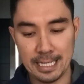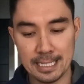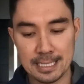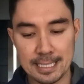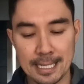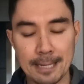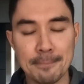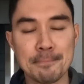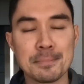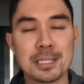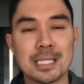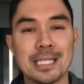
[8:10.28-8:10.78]
he
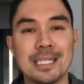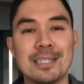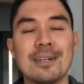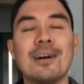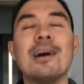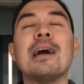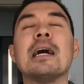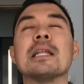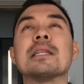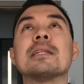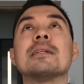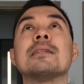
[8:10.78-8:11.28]
tips it
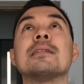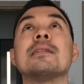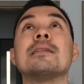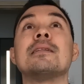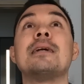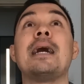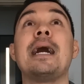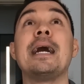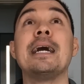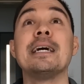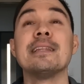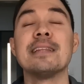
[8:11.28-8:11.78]
on the
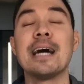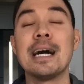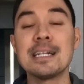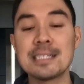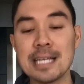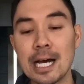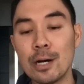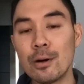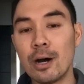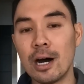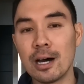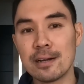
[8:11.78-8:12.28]
line. That's
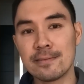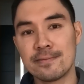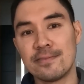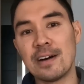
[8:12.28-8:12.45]
how on